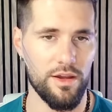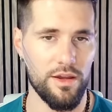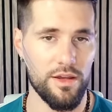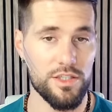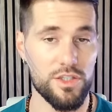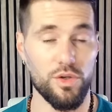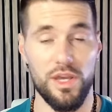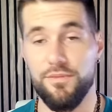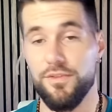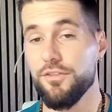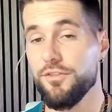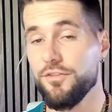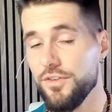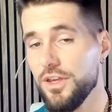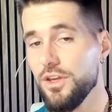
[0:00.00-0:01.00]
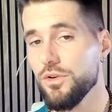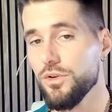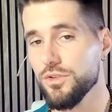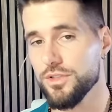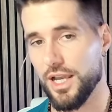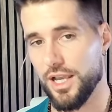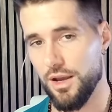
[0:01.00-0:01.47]
So if it
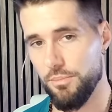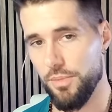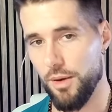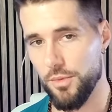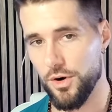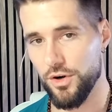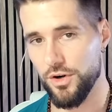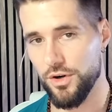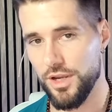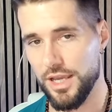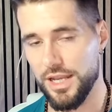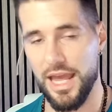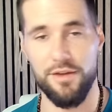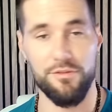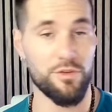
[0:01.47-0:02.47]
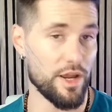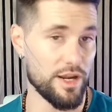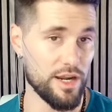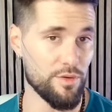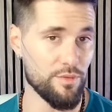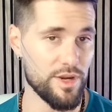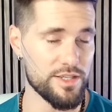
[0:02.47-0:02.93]
feels like a bummer and for
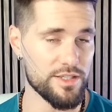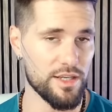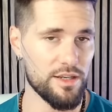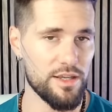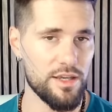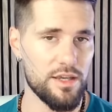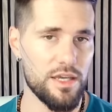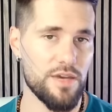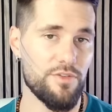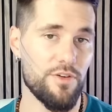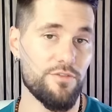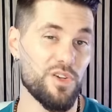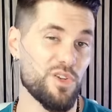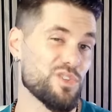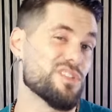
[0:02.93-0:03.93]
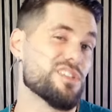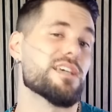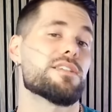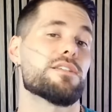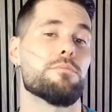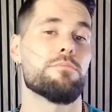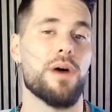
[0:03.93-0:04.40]
any reason, if it feels
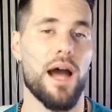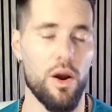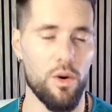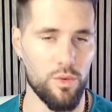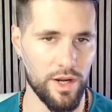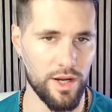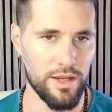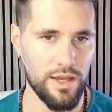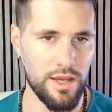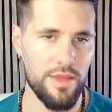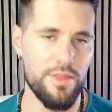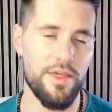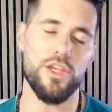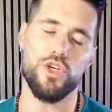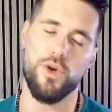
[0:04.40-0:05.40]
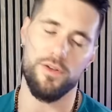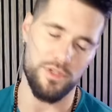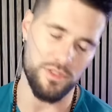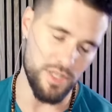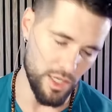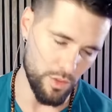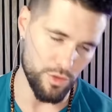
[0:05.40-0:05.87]
disempowering that you have to
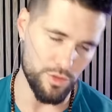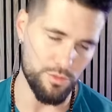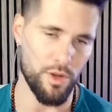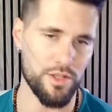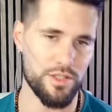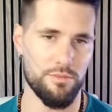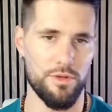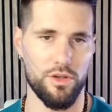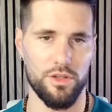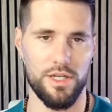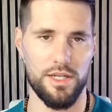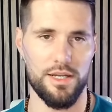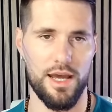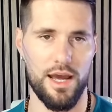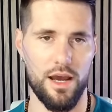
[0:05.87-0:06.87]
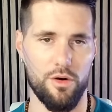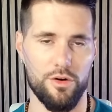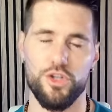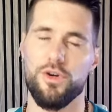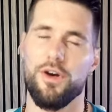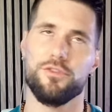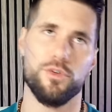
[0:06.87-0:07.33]
take responsibility now and
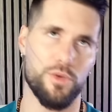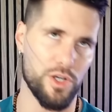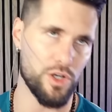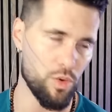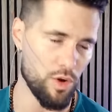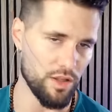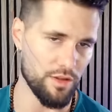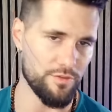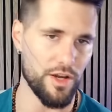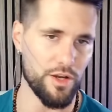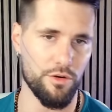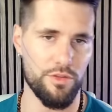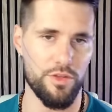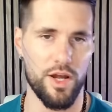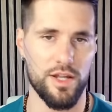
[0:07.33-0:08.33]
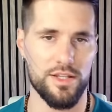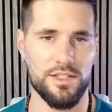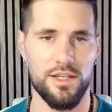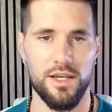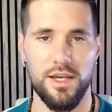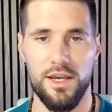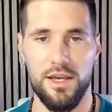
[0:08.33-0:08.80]
you have to requalify your thoughts,
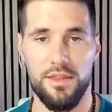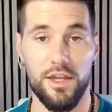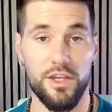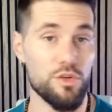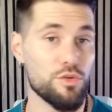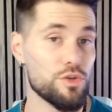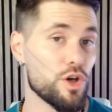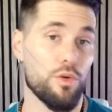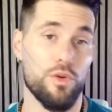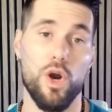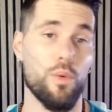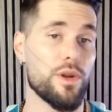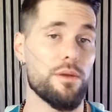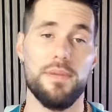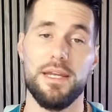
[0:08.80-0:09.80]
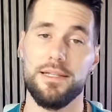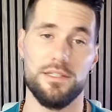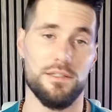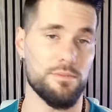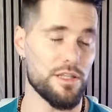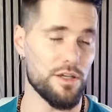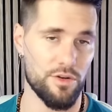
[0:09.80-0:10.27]
then you don't know what it means to
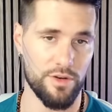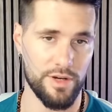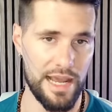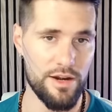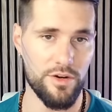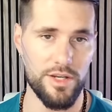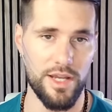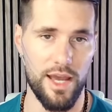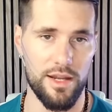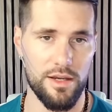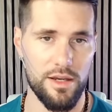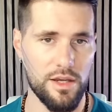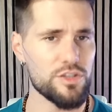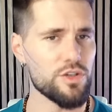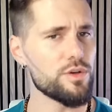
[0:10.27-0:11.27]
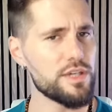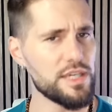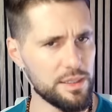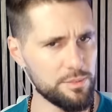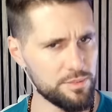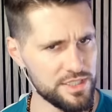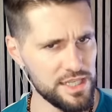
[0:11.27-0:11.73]
be the creator yet. So
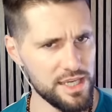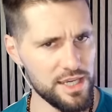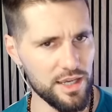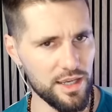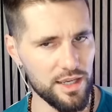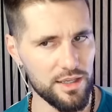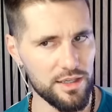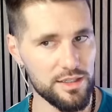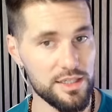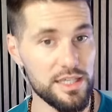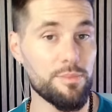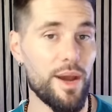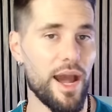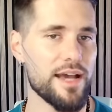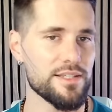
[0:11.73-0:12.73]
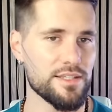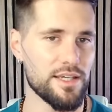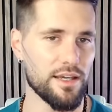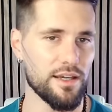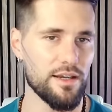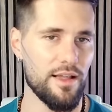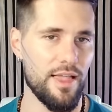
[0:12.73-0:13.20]
keep seeking, keep
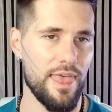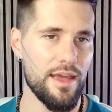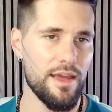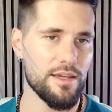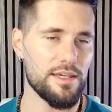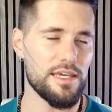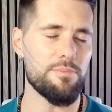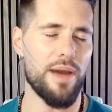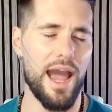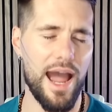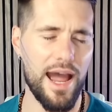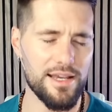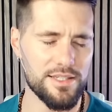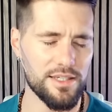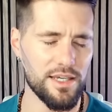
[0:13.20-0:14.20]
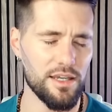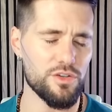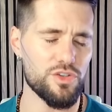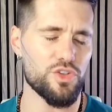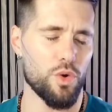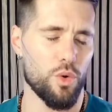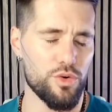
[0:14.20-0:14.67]
asking. Keep asking
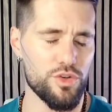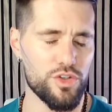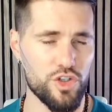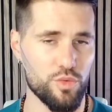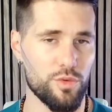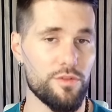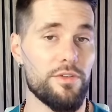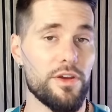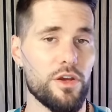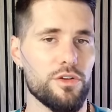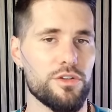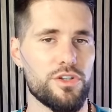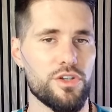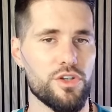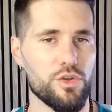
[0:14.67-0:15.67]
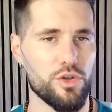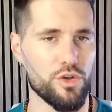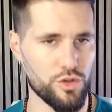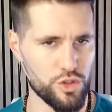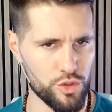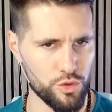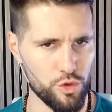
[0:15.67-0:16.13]
source to reveal to you your
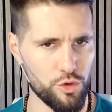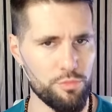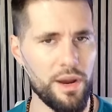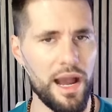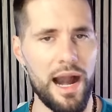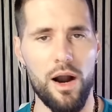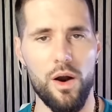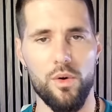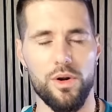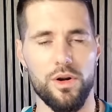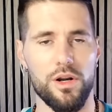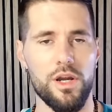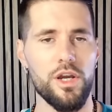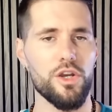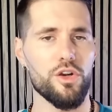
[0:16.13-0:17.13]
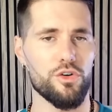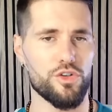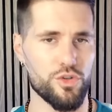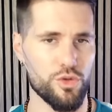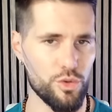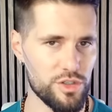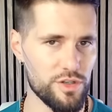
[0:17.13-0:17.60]
true power, your
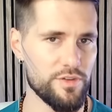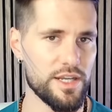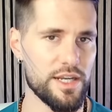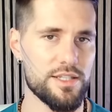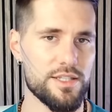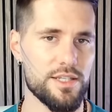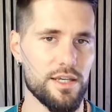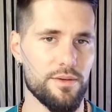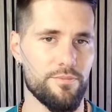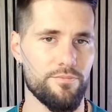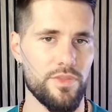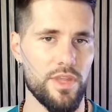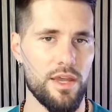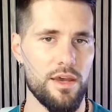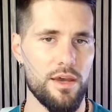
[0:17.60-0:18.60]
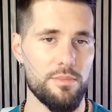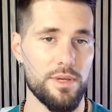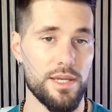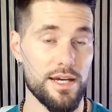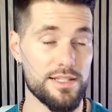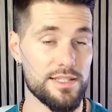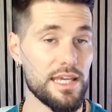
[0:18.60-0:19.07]
true divinity.
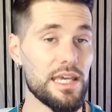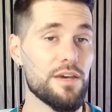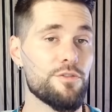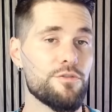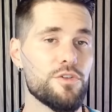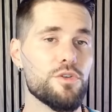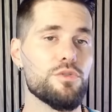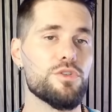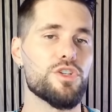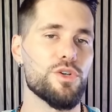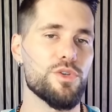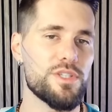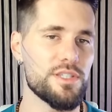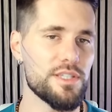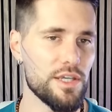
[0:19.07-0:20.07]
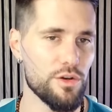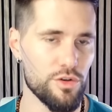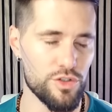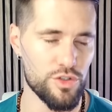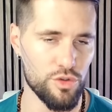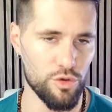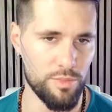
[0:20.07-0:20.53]
Because if you do see your
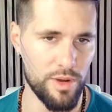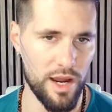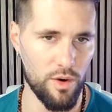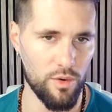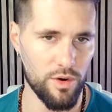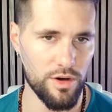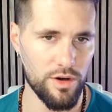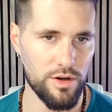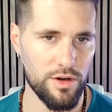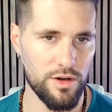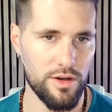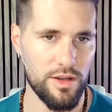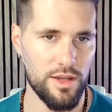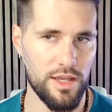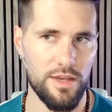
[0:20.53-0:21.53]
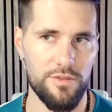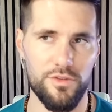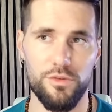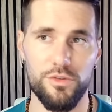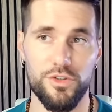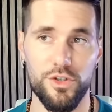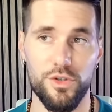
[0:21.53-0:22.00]
true power, if you
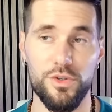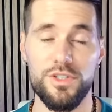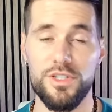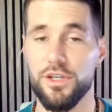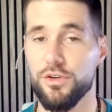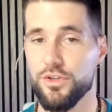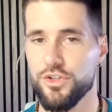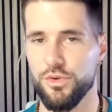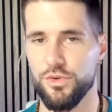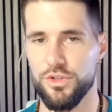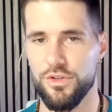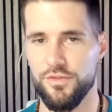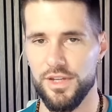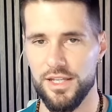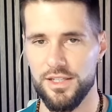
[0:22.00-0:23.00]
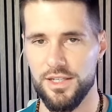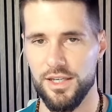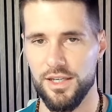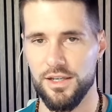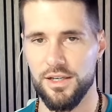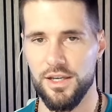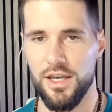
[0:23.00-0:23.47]
do see your true
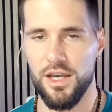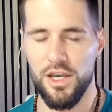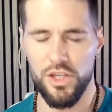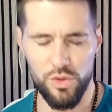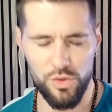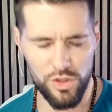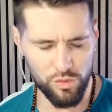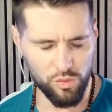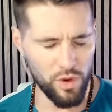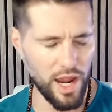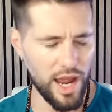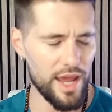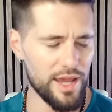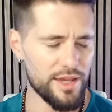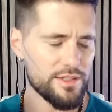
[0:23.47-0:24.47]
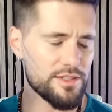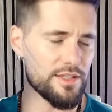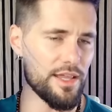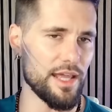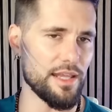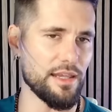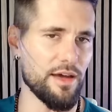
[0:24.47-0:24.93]
divinity, you can rise to
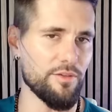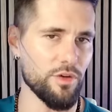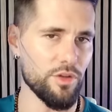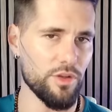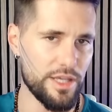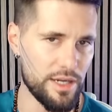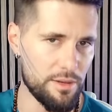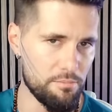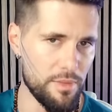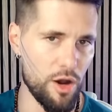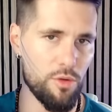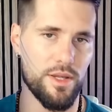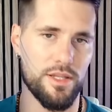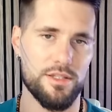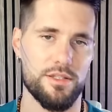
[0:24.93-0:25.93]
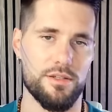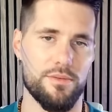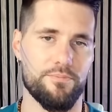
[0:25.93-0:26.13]
that level in a moment